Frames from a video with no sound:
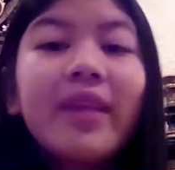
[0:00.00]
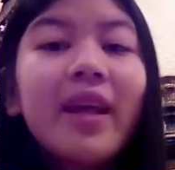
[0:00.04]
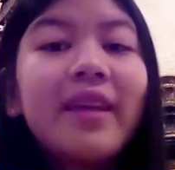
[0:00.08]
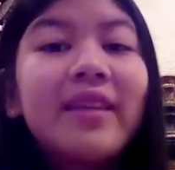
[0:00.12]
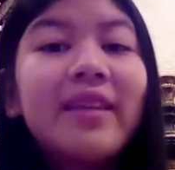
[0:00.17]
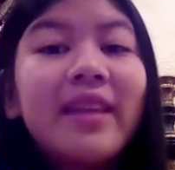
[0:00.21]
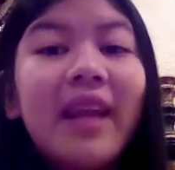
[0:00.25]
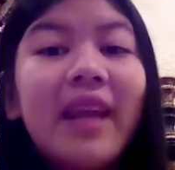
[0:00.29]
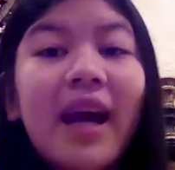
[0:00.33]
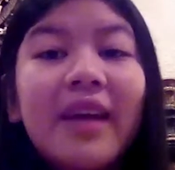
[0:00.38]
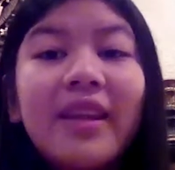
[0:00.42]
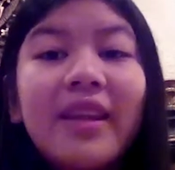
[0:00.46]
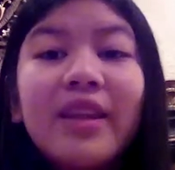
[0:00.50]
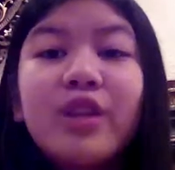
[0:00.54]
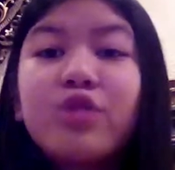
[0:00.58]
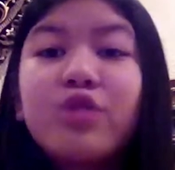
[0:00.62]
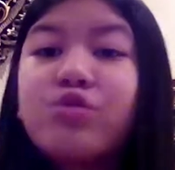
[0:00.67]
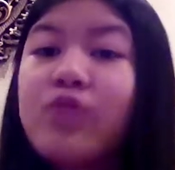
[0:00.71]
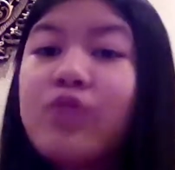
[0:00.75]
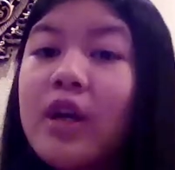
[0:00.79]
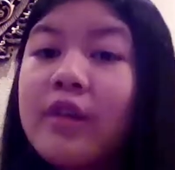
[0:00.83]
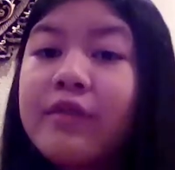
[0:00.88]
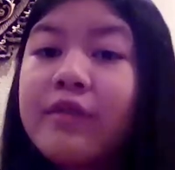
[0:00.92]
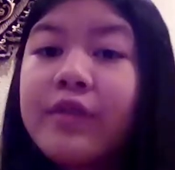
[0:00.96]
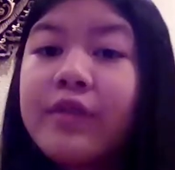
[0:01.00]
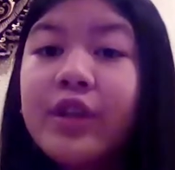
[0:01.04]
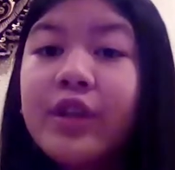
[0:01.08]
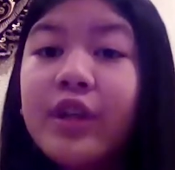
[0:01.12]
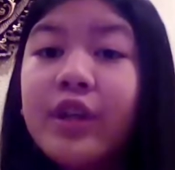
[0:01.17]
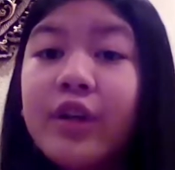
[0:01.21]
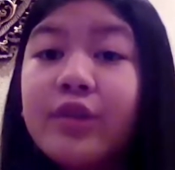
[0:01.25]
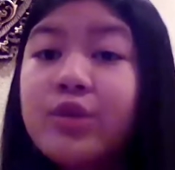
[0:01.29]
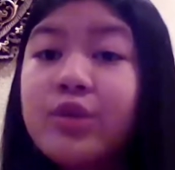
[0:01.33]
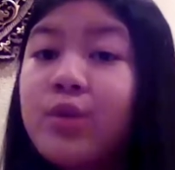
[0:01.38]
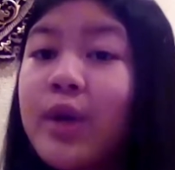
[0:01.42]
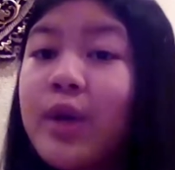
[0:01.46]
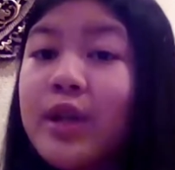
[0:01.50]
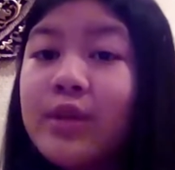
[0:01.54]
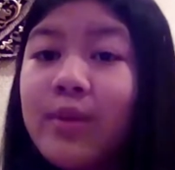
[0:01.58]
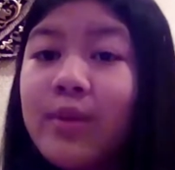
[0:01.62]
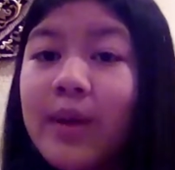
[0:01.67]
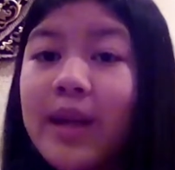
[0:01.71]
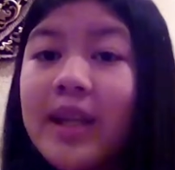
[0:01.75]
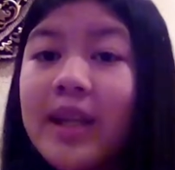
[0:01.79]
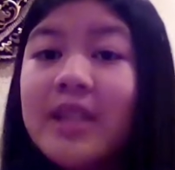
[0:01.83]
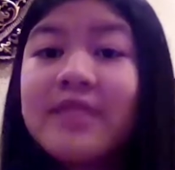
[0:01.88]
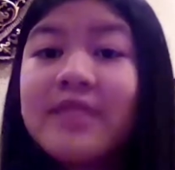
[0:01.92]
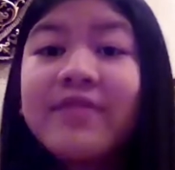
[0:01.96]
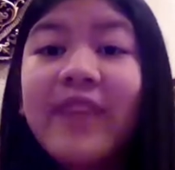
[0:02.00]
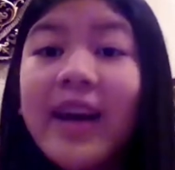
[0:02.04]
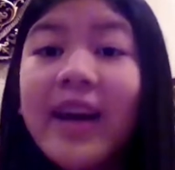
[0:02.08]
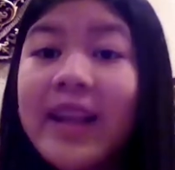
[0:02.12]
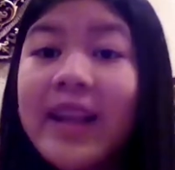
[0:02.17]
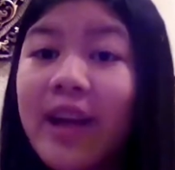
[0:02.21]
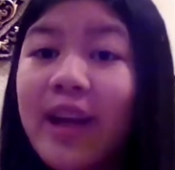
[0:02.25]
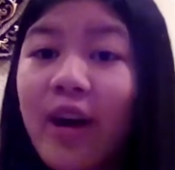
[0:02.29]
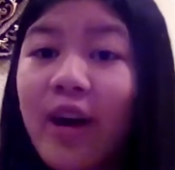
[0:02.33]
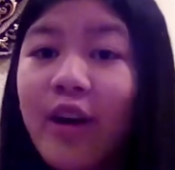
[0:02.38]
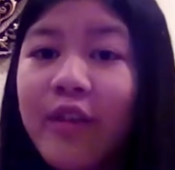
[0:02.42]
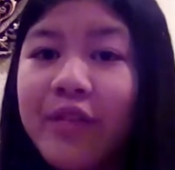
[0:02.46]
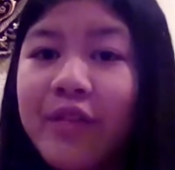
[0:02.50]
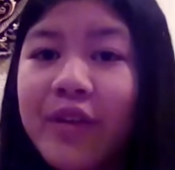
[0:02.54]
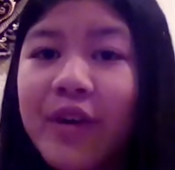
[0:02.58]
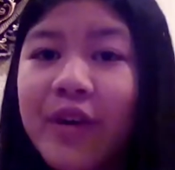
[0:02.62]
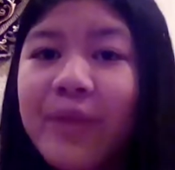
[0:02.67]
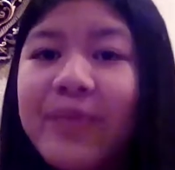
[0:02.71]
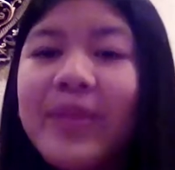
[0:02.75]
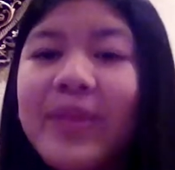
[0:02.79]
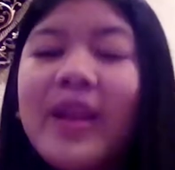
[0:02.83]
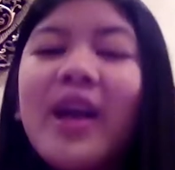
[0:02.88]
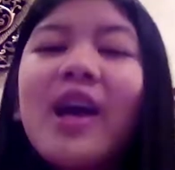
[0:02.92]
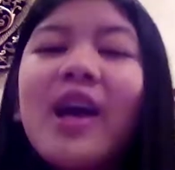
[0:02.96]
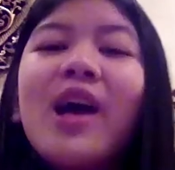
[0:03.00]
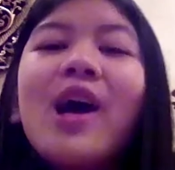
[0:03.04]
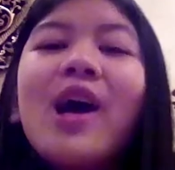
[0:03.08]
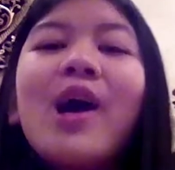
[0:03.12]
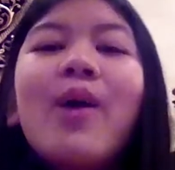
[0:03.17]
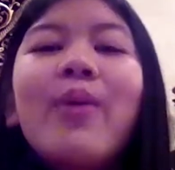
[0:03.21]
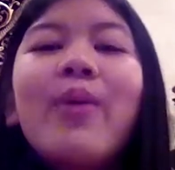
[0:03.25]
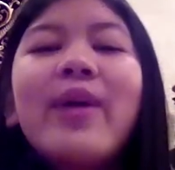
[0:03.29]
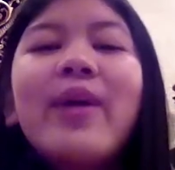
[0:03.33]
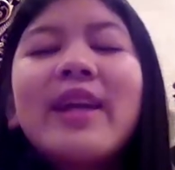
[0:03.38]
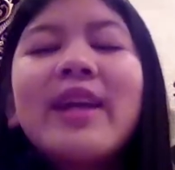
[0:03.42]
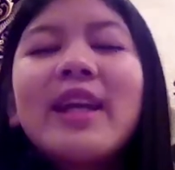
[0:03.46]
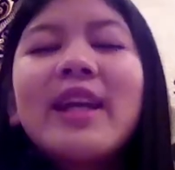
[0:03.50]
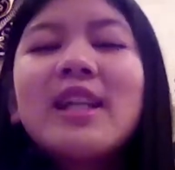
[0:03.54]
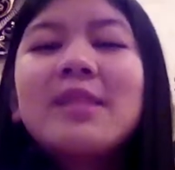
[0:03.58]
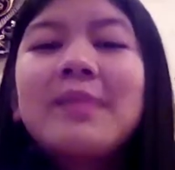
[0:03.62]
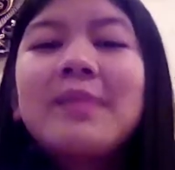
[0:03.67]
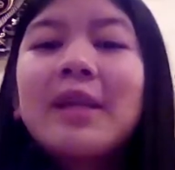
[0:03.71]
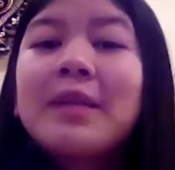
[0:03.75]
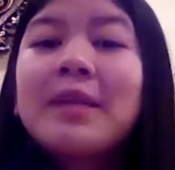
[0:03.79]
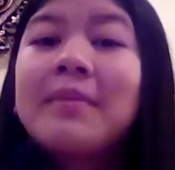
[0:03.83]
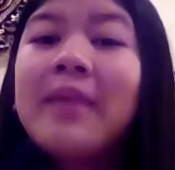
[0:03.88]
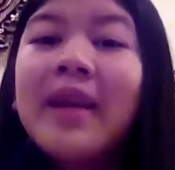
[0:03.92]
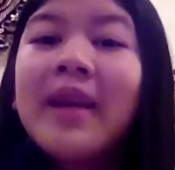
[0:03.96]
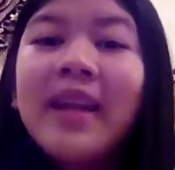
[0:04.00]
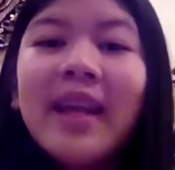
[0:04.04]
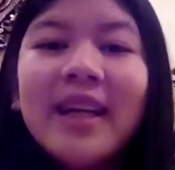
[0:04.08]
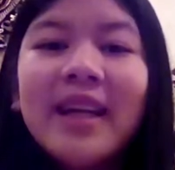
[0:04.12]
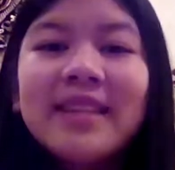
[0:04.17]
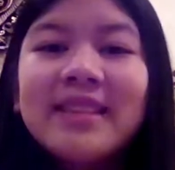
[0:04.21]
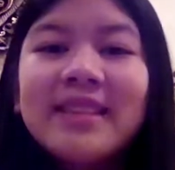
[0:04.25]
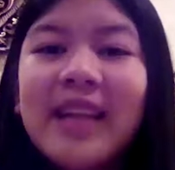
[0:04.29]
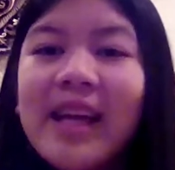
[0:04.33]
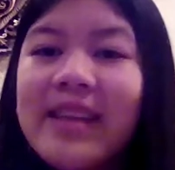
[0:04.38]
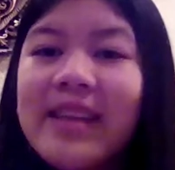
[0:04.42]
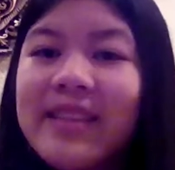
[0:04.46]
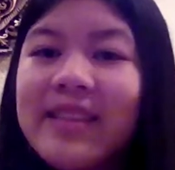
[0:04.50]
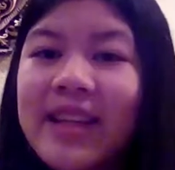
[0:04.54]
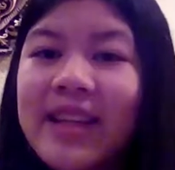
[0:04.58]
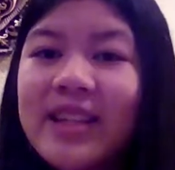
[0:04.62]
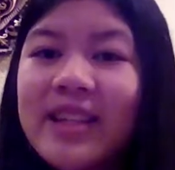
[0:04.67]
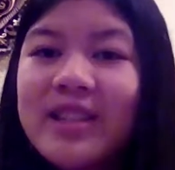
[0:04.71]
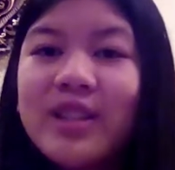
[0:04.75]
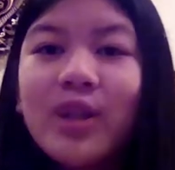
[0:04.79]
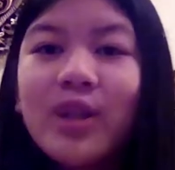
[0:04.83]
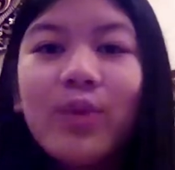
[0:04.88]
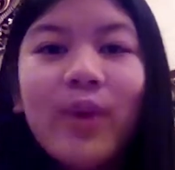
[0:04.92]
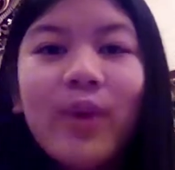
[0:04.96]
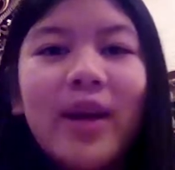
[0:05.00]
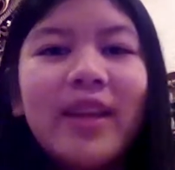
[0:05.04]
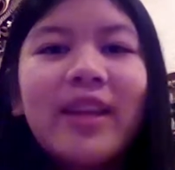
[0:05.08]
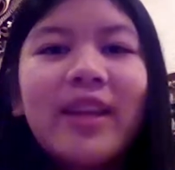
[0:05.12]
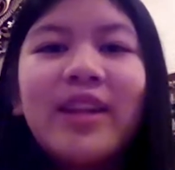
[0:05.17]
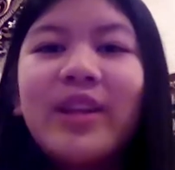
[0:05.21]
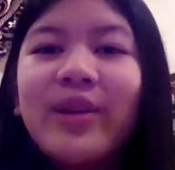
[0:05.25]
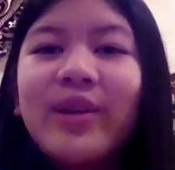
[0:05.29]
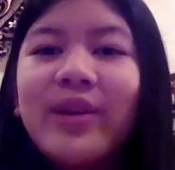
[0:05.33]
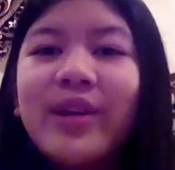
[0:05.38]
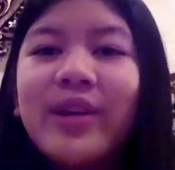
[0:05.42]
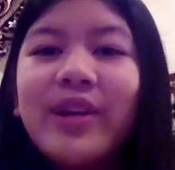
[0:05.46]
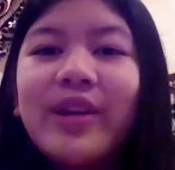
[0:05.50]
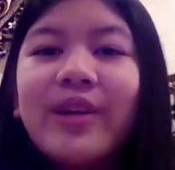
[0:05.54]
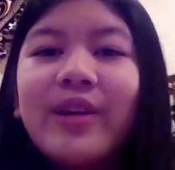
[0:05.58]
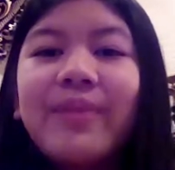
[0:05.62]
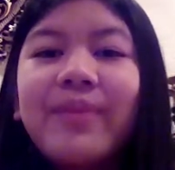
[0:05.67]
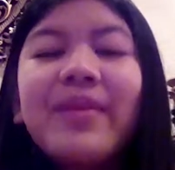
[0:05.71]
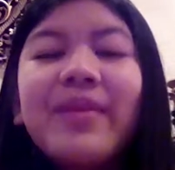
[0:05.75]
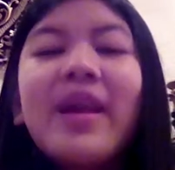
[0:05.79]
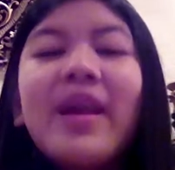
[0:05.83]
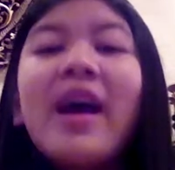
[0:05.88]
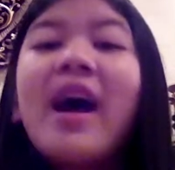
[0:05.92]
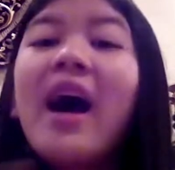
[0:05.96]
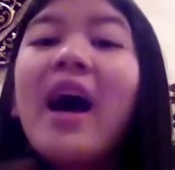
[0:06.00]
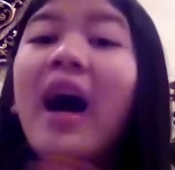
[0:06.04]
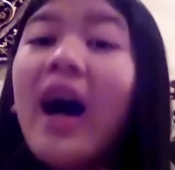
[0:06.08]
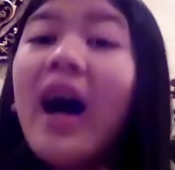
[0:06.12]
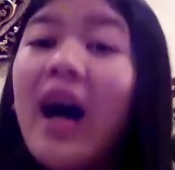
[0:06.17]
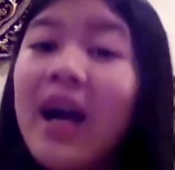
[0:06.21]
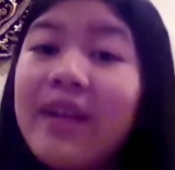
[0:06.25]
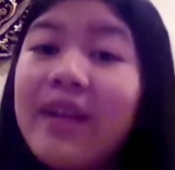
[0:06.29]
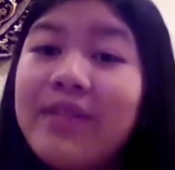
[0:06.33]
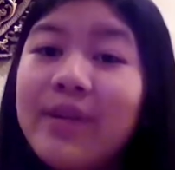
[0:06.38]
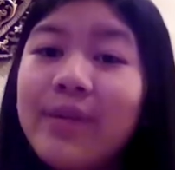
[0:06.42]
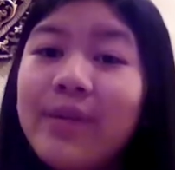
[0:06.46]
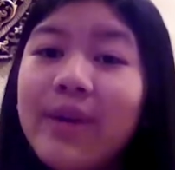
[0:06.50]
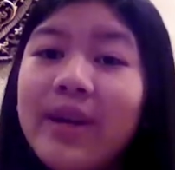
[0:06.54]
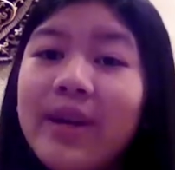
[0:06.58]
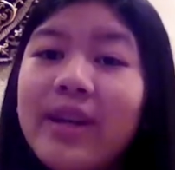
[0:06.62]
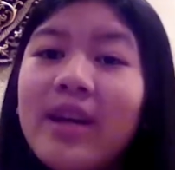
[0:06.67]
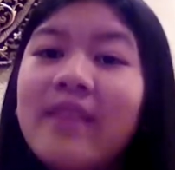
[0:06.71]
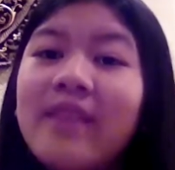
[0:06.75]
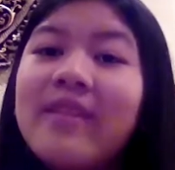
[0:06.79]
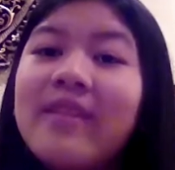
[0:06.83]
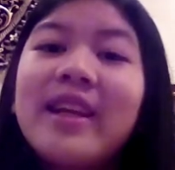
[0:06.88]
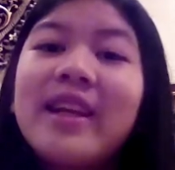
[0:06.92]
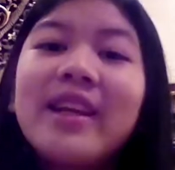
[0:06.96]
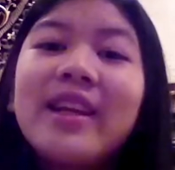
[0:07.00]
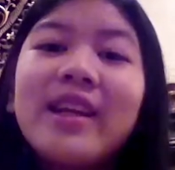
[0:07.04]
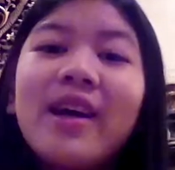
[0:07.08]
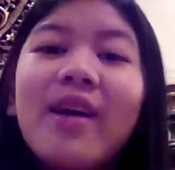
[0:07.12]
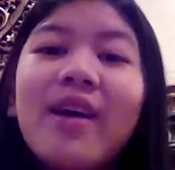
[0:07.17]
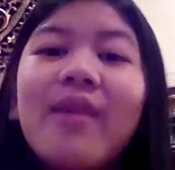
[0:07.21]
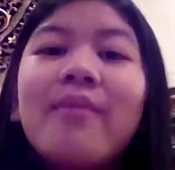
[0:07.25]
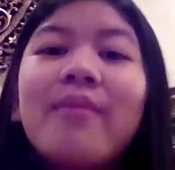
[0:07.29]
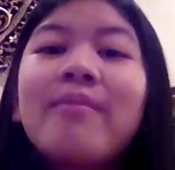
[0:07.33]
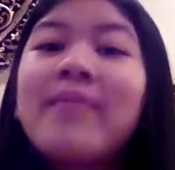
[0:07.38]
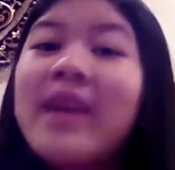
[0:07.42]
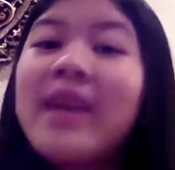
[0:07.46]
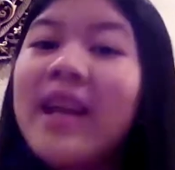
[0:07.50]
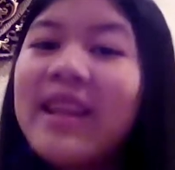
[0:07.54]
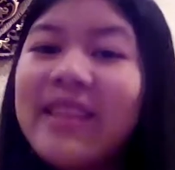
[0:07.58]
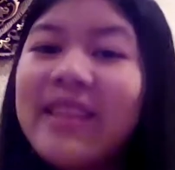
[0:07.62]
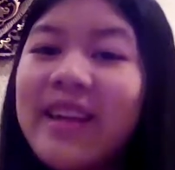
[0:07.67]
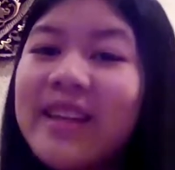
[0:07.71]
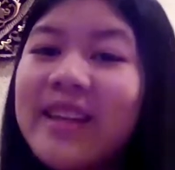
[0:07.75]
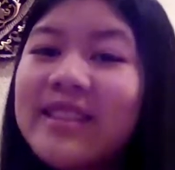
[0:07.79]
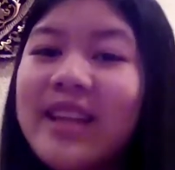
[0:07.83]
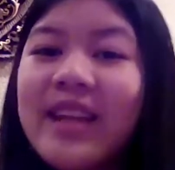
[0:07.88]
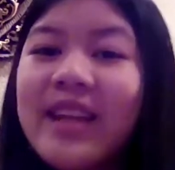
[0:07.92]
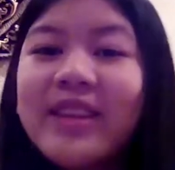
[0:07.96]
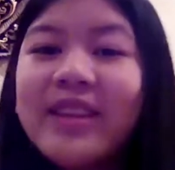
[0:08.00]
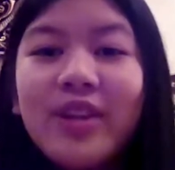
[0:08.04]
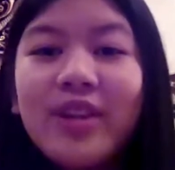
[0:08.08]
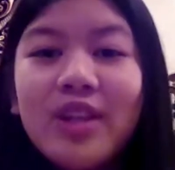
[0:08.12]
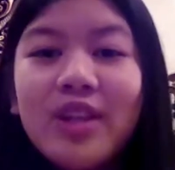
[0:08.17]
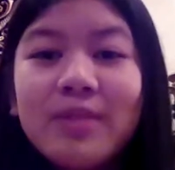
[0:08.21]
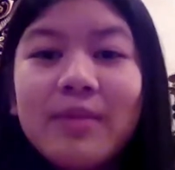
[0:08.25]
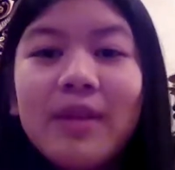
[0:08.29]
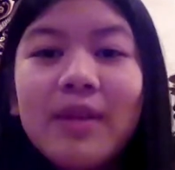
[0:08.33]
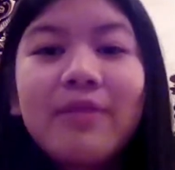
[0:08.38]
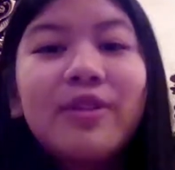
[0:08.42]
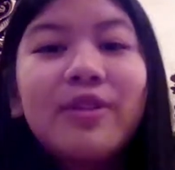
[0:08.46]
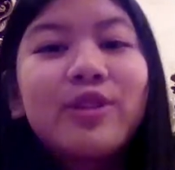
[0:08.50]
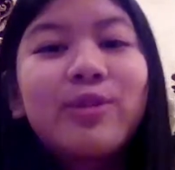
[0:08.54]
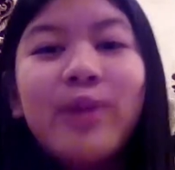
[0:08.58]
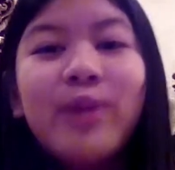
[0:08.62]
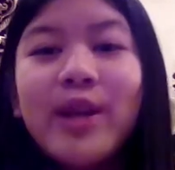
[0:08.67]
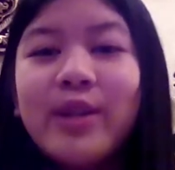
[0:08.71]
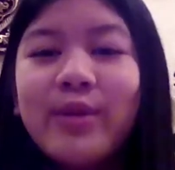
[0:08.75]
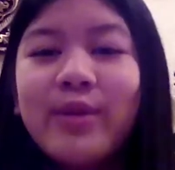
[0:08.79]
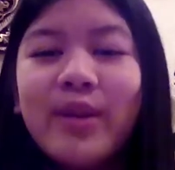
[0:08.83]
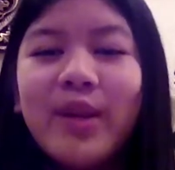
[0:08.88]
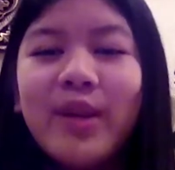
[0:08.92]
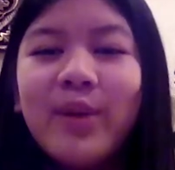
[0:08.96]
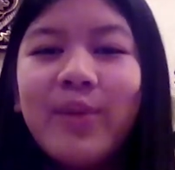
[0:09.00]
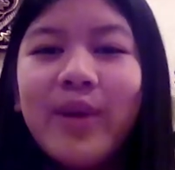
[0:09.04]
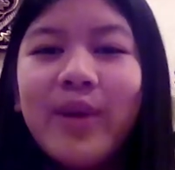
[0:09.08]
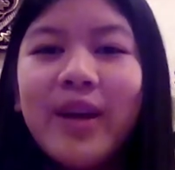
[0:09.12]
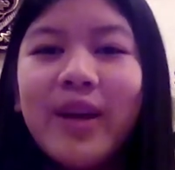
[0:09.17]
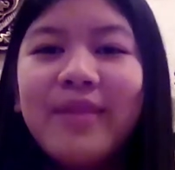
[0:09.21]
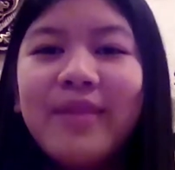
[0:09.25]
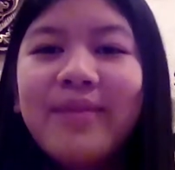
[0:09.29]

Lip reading: Now that the dreadful year 2020 is finally over, we can expect many exciting things to await in the new year. I, for one, already know many things enthuse me for 2021.